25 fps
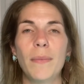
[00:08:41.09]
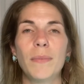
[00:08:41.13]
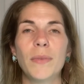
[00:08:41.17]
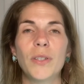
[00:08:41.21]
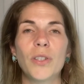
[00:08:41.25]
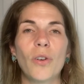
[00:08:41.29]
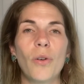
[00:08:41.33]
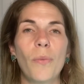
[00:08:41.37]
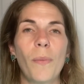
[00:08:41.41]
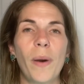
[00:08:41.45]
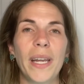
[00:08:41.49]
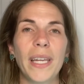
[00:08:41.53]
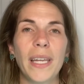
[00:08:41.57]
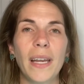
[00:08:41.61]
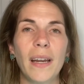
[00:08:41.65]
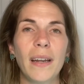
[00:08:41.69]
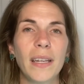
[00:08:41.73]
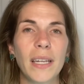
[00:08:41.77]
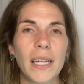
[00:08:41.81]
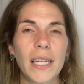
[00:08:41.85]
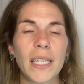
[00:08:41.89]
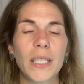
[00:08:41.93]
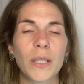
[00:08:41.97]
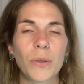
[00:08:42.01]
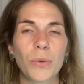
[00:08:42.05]
So my
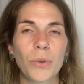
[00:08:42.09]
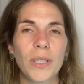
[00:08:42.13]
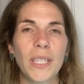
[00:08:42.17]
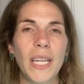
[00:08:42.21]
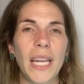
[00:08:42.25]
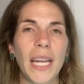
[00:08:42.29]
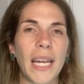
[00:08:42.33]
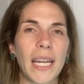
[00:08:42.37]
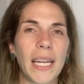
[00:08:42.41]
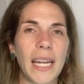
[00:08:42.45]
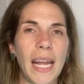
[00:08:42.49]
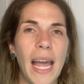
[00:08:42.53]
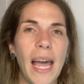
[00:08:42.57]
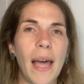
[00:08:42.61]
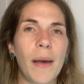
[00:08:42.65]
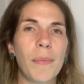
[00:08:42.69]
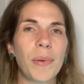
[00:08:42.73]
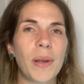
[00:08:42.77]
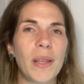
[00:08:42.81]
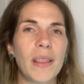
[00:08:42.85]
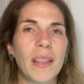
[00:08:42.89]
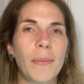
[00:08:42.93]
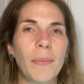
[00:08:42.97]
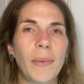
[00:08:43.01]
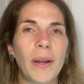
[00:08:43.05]
youngest will take a nap,
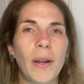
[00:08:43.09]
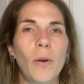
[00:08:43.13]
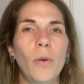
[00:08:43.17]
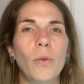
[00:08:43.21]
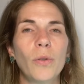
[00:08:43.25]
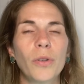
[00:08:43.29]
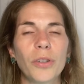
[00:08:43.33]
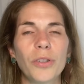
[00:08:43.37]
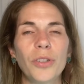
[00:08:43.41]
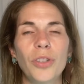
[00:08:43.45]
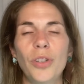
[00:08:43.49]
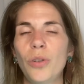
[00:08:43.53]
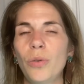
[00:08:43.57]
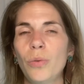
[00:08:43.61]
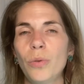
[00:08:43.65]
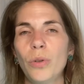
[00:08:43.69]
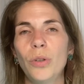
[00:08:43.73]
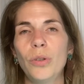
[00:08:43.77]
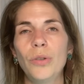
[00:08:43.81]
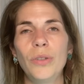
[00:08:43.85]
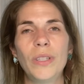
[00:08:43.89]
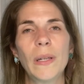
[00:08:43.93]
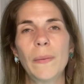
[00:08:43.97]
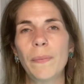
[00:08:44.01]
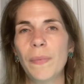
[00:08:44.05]
and then my older two will
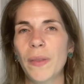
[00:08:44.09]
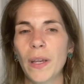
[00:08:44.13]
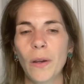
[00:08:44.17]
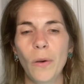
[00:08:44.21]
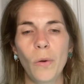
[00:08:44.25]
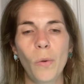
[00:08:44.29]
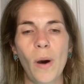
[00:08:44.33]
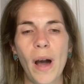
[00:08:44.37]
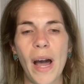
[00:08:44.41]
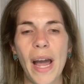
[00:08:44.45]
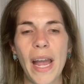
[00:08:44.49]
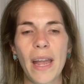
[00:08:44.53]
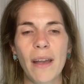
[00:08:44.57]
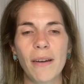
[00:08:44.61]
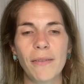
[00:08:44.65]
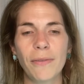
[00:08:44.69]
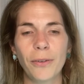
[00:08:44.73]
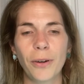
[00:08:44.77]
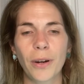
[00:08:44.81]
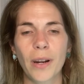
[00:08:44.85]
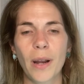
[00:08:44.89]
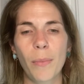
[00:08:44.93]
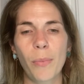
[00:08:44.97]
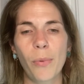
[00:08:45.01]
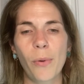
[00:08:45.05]
do something quiet for
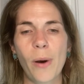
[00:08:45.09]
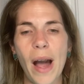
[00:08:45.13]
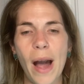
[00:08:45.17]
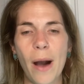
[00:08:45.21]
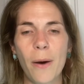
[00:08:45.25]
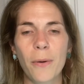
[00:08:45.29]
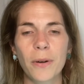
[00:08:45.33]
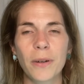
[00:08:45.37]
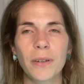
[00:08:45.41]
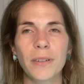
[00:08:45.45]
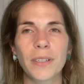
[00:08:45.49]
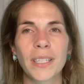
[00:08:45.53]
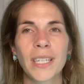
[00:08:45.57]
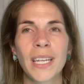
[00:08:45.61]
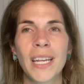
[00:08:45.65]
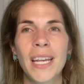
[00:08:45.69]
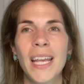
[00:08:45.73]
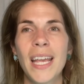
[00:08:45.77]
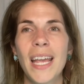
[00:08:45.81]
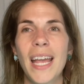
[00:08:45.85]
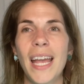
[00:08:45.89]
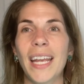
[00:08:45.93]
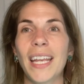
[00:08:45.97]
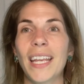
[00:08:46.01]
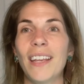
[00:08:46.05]
a couple hours
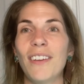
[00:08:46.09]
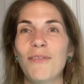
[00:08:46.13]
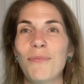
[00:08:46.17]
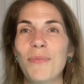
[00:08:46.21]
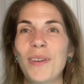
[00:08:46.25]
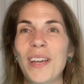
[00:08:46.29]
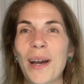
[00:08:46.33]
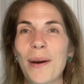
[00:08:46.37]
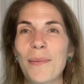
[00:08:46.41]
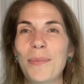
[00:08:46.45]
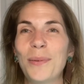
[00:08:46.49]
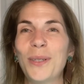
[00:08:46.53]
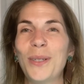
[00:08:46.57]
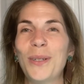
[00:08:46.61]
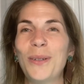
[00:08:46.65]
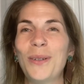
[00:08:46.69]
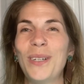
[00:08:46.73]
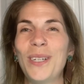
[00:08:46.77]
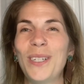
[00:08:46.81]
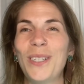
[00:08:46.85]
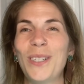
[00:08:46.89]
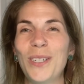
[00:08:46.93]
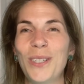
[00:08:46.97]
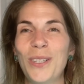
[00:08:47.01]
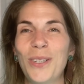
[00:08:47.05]
and give me
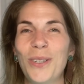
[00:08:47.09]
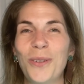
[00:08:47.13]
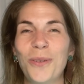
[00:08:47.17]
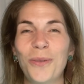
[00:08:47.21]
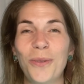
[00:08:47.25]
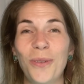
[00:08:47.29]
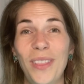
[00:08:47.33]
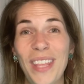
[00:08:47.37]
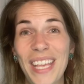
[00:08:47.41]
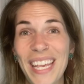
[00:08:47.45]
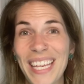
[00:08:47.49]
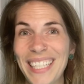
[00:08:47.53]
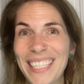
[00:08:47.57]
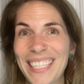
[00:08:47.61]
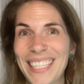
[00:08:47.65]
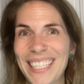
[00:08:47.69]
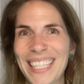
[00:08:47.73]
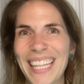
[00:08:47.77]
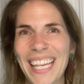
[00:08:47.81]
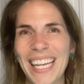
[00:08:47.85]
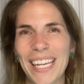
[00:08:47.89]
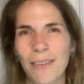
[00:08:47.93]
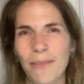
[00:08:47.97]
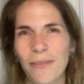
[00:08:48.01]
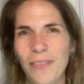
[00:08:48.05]
opportunity to do this,
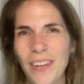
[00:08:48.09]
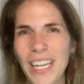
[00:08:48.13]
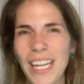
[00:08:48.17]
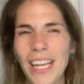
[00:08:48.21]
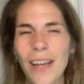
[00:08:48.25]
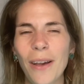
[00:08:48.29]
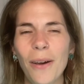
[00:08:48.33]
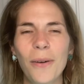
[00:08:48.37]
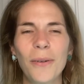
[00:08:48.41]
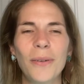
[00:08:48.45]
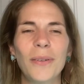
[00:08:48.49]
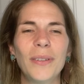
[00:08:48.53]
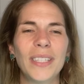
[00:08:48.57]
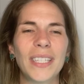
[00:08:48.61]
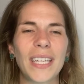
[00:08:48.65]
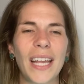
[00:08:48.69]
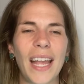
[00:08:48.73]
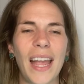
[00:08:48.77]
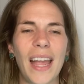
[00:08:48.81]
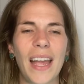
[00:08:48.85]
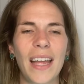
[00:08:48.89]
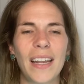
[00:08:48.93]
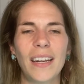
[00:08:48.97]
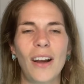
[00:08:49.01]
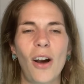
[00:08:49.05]
like videos
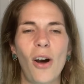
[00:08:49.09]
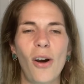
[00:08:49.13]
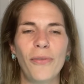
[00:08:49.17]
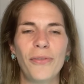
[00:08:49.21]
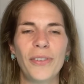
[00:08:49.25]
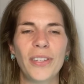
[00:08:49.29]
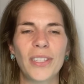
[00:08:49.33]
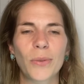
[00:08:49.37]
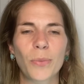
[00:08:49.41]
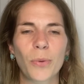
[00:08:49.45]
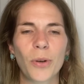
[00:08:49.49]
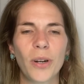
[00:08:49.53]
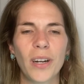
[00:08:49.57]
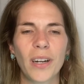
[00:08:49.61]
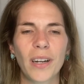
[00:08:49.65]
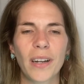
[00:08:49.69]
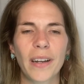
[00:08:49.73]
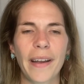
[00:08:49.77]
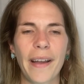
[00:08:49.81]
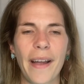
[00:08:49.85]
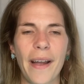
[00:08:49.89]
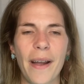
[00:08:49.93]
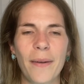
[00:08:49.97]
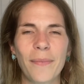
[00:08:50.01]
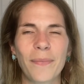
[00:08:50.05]
and office work,
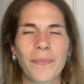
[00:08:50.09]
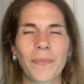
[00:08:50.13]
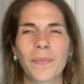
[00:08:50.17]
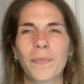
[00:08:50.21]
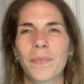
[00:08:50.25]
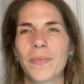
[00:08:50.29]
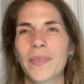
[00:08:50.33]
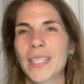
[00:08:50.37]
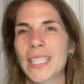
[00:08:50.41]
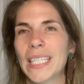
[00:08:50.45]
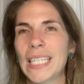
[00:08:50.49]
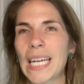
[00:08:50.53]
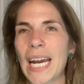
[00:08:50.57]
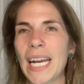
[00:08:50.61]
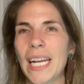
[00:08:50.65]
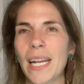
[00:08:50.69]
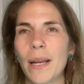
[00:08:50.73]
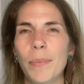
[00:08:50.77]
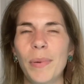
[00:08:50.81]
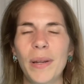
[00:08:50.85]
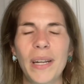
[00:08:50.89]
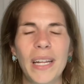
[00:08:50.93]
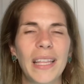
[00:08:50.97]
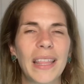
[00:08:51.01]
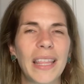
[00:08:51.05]
tidy
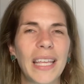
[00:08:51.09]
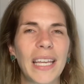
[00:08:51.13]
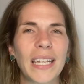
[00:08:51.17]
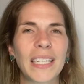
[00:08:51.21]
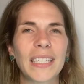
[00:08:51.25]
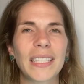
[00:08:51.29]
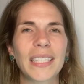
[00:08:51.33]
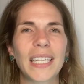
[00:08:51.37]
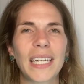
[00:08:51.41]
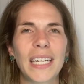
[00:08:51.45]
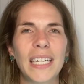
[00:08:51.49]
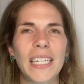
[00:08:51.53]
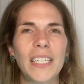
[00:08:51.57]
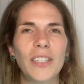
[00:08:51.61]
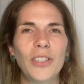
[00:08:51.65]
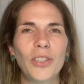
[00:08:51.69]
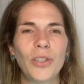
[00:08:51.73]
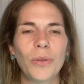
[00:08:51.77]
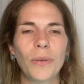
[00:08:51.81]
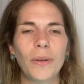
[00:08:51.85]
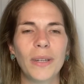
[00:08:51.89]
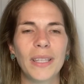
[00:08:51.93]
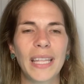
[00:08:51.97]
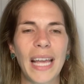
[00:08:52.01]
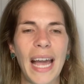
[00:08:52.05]
up any things that I need
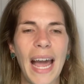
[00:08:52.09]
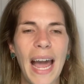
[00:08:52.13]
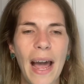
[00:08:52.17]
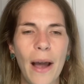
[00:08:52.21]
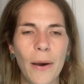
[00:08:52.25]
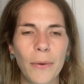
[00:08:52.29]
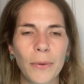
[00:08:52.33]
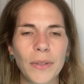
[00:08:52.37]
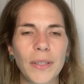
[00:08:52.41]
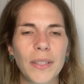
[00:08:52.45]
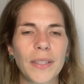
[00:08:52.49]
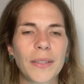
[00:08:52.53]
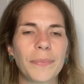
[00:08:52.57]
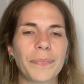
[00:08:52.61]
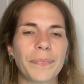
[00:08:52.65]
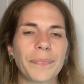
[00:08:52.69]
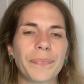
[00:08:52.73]
to at the house.